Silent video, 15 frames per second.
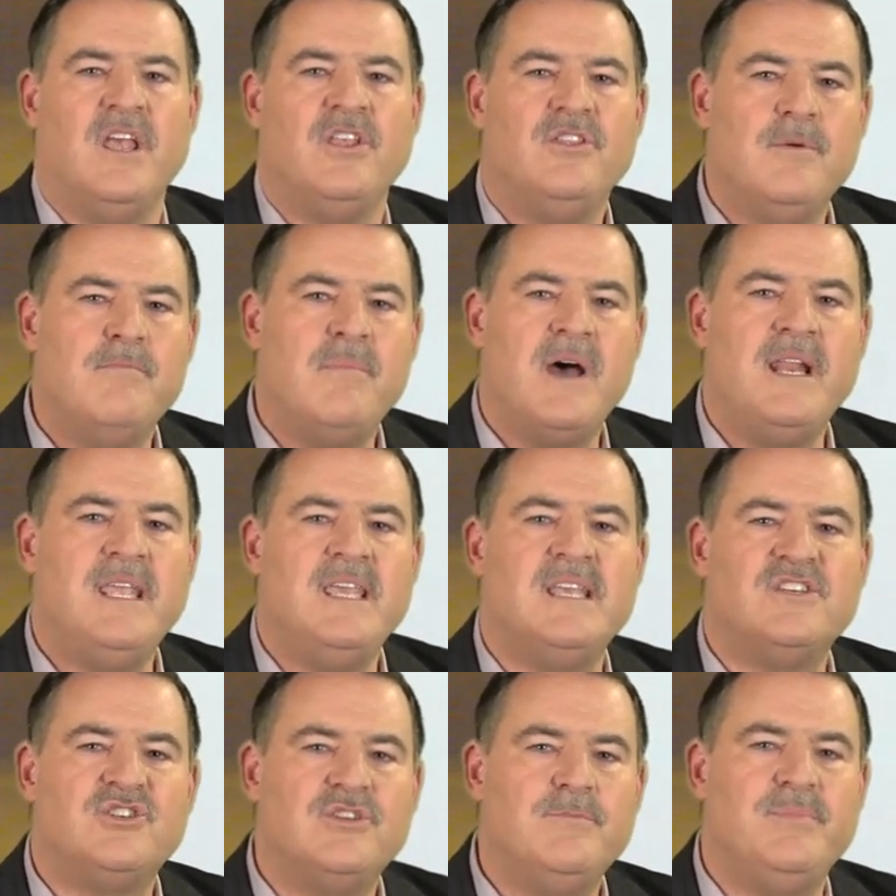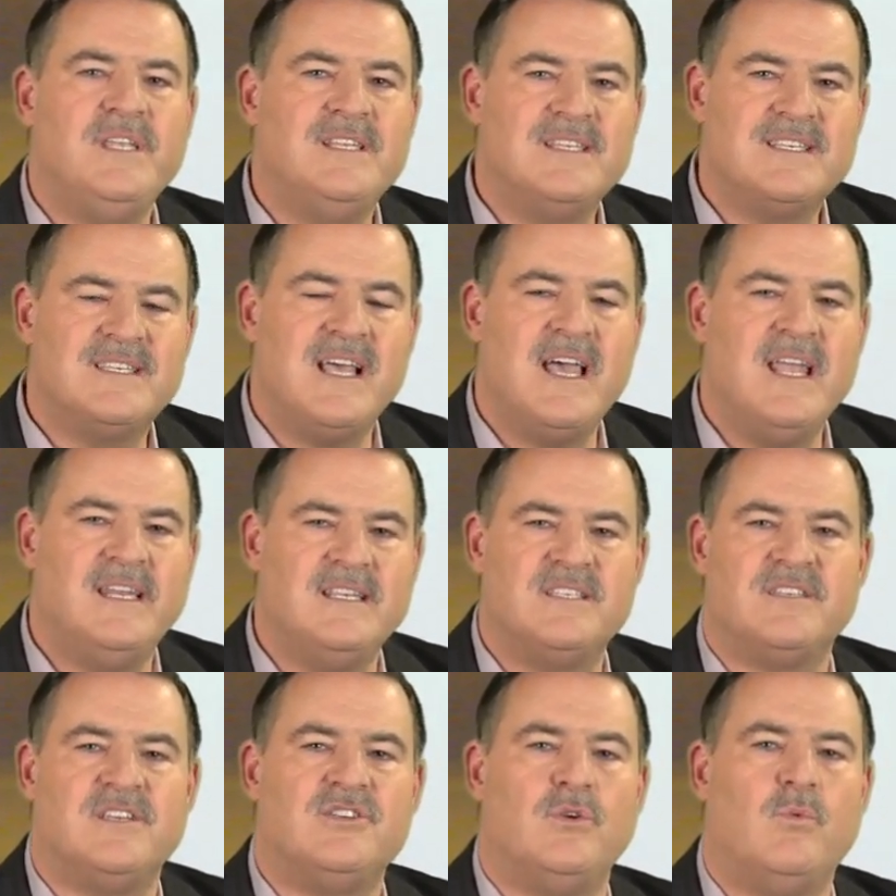The money should be designed in
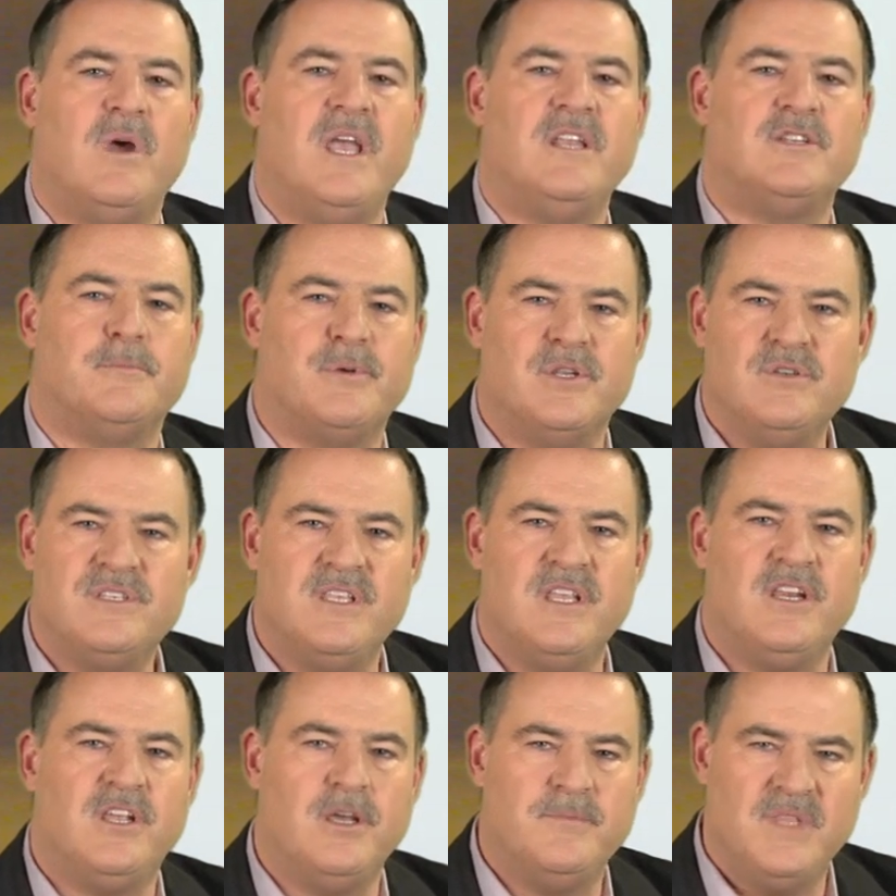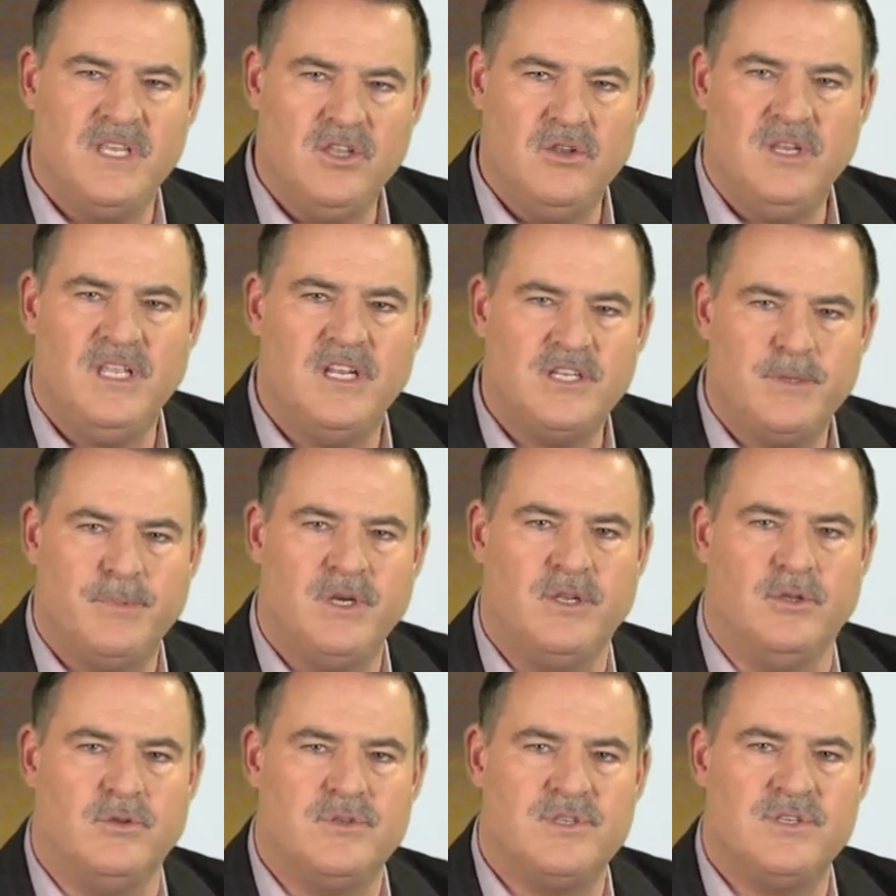such a way to produce the income that you need it to
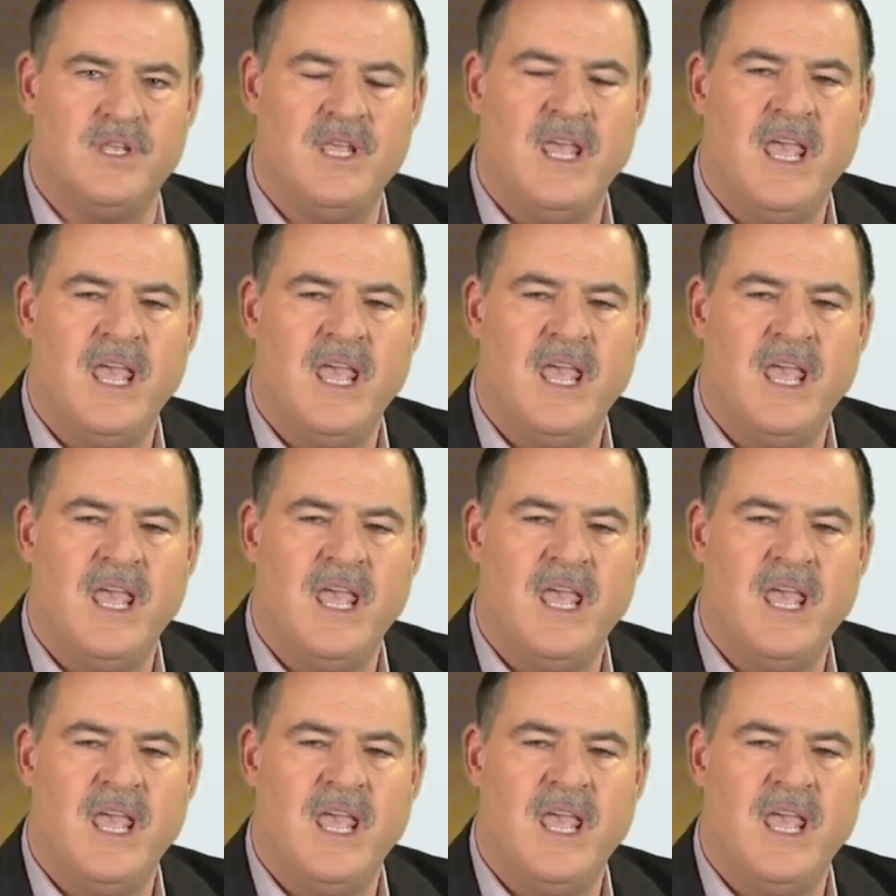produce.